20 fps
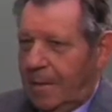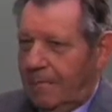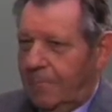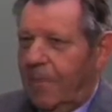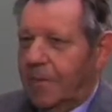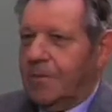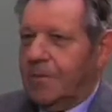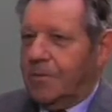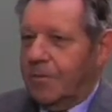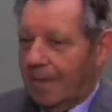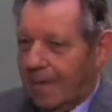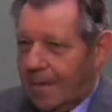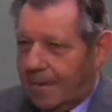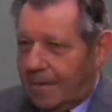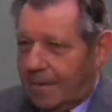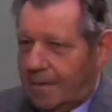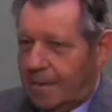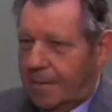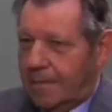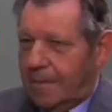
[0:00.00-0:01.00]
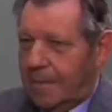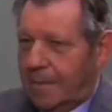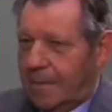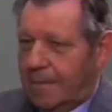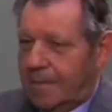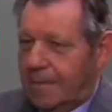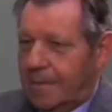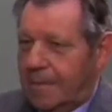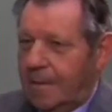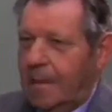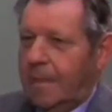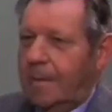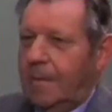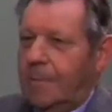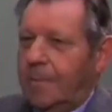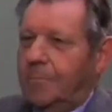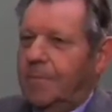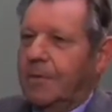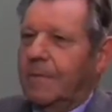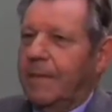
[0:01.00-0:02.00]
once you had the disease,
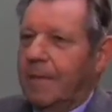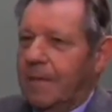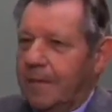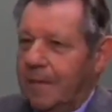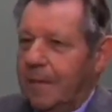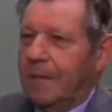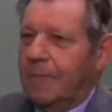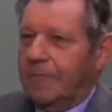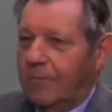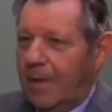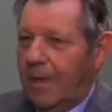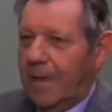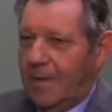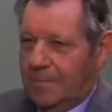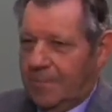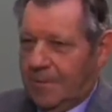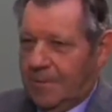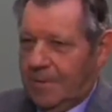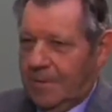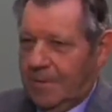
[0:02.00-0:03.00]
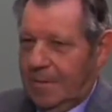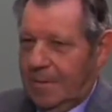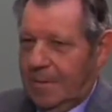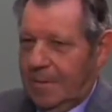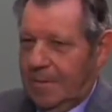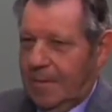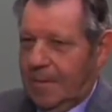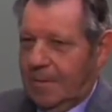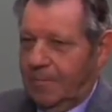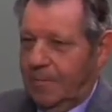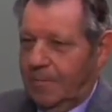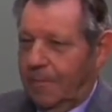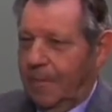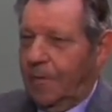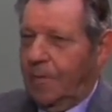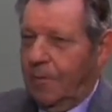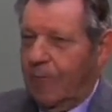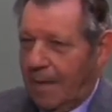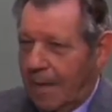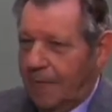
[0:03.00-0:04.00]
in preventing relapse. That's what we
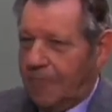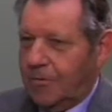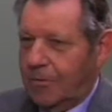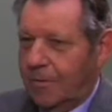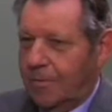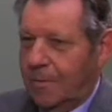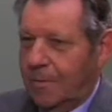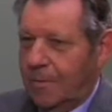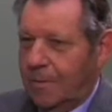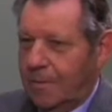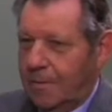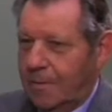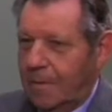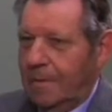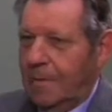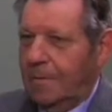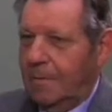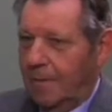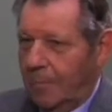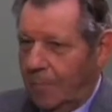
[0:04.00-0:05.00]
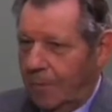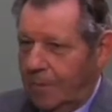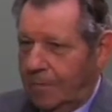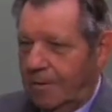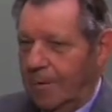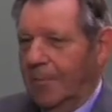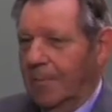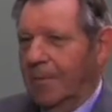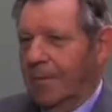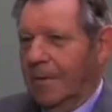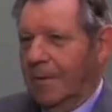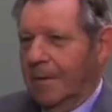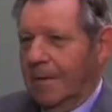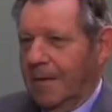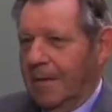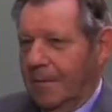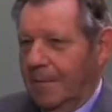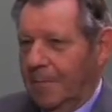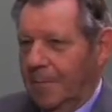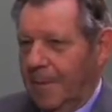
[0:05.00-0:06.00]
call adjuvant or multimodal
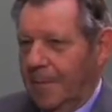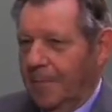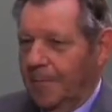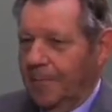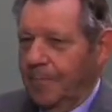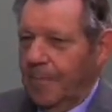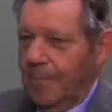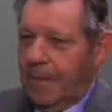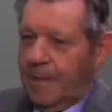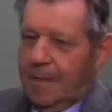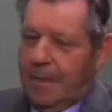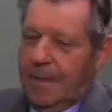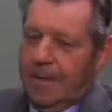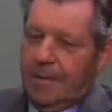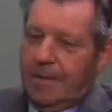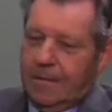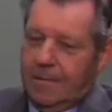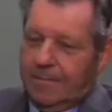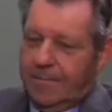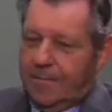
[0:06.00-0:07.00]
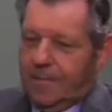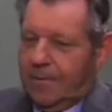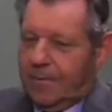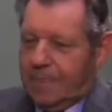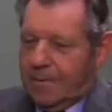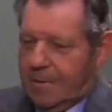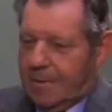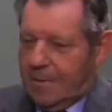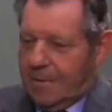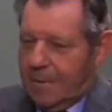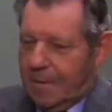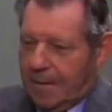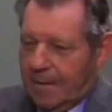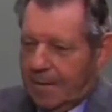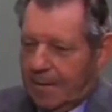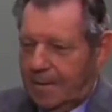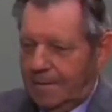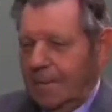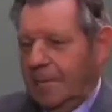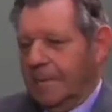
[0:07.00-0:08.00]
therapy. And in the first
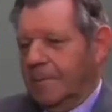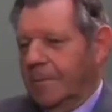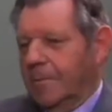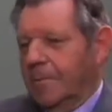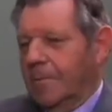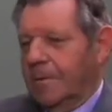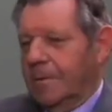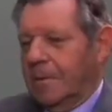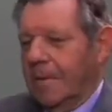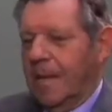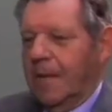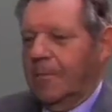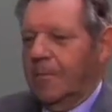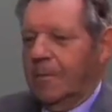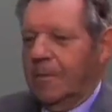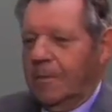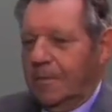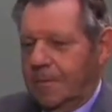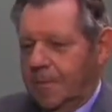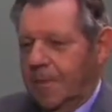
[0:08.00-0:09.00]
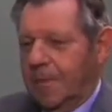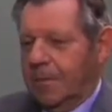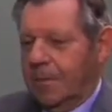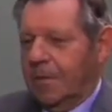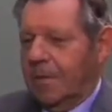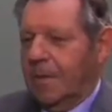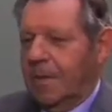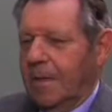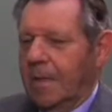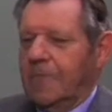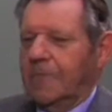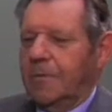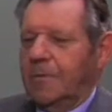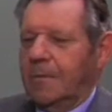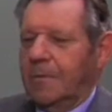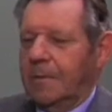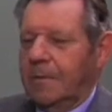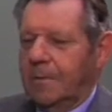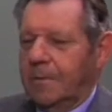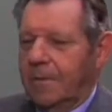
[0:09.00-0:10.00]
and in the third level, especially in
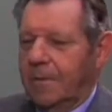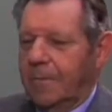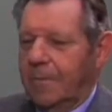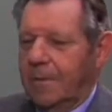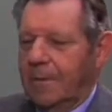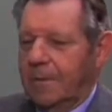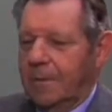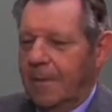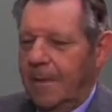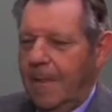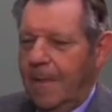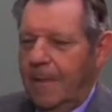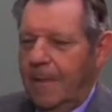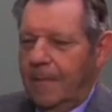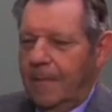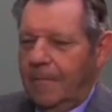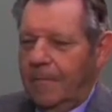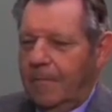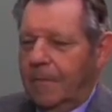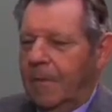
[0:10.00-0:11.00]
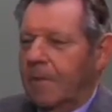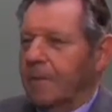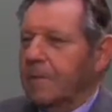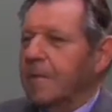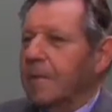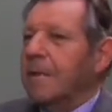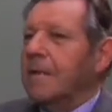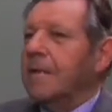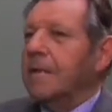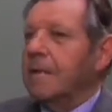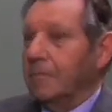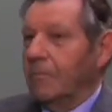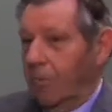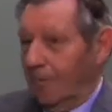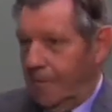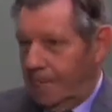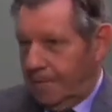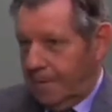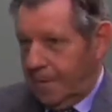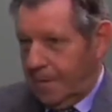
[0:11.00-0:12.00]
adjuvant treatment, we are greatly
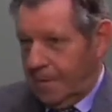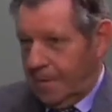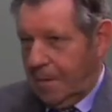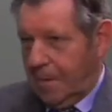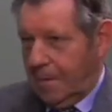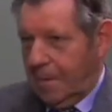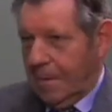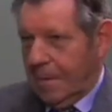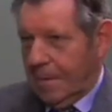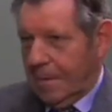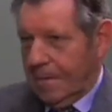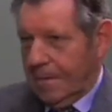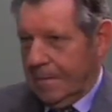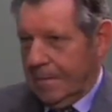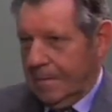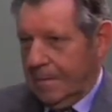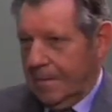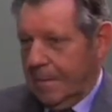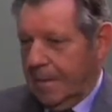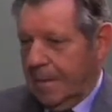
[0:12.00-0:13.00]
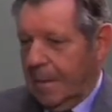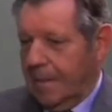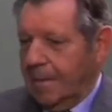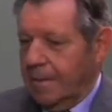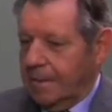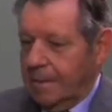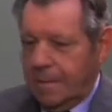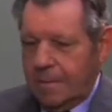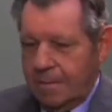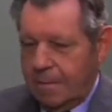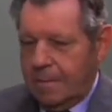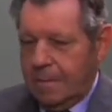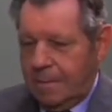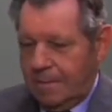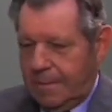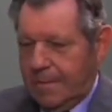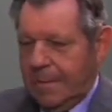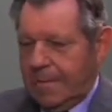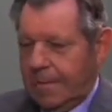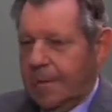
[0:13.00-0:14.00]
involved in St. Gallen. And there is a
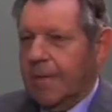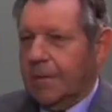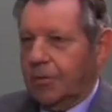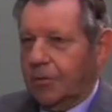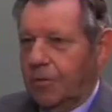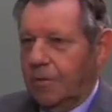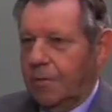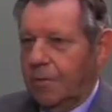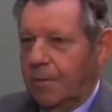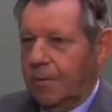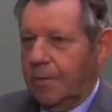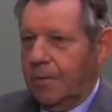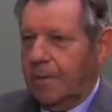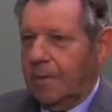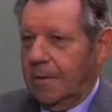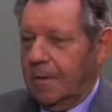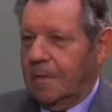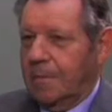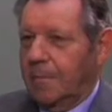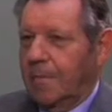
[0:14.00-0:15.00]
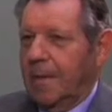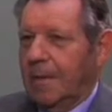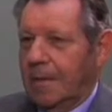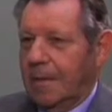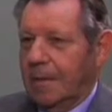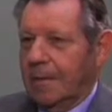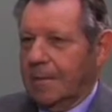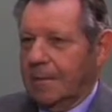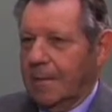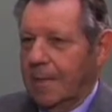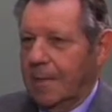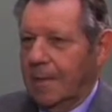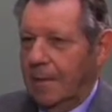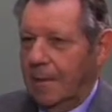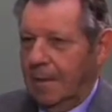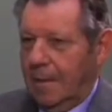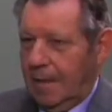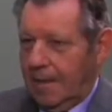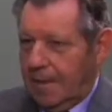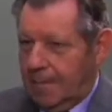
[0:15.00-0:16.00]
distinction between these meetings,
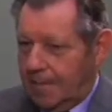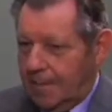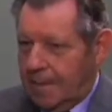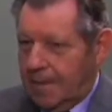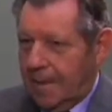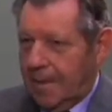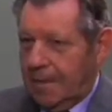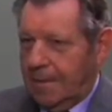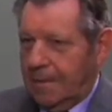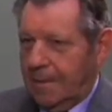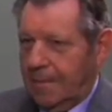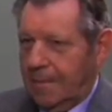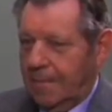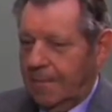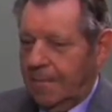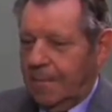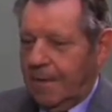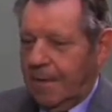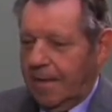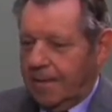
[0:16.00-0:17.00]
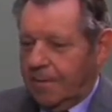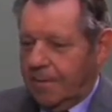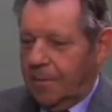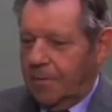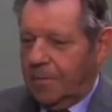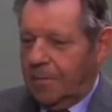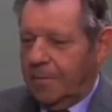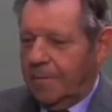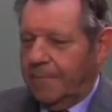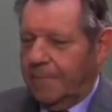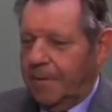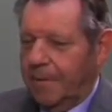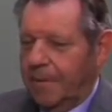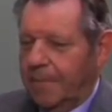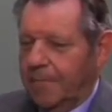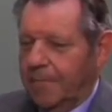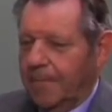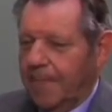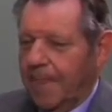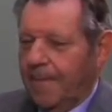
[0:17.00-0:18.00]
as we center
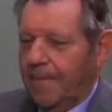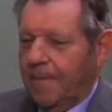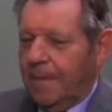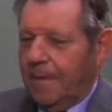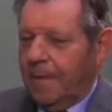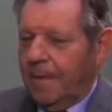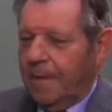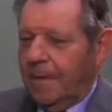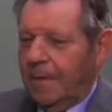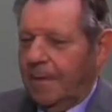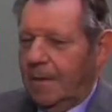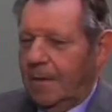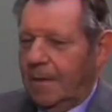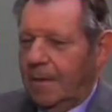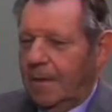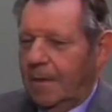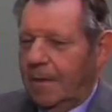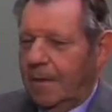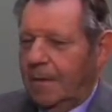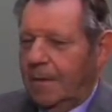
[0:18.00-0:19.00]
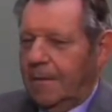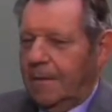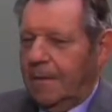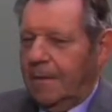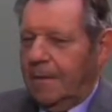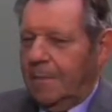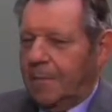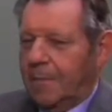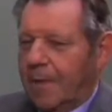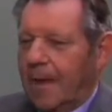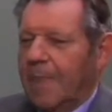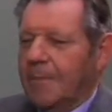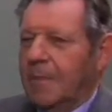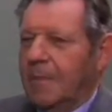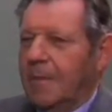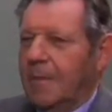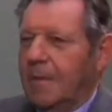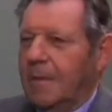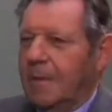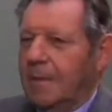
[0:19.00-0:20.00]
exclusively in the
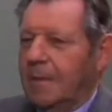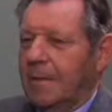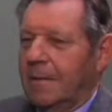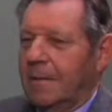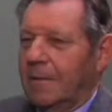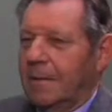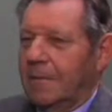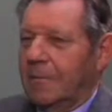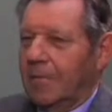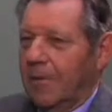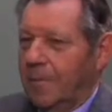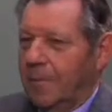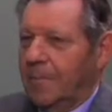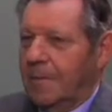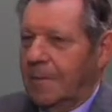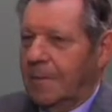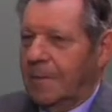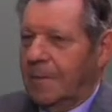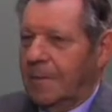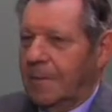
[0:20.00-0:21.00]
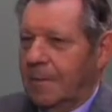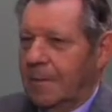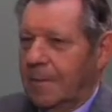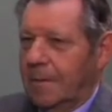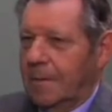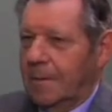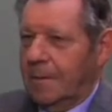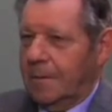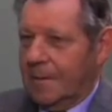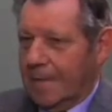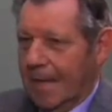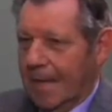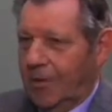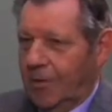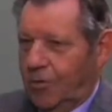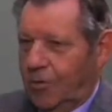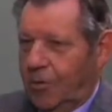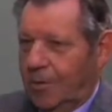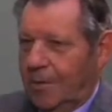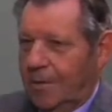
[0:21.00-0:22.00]
primary treatment
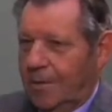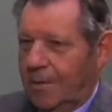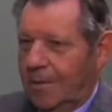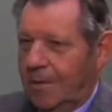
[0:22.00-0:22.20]
stage,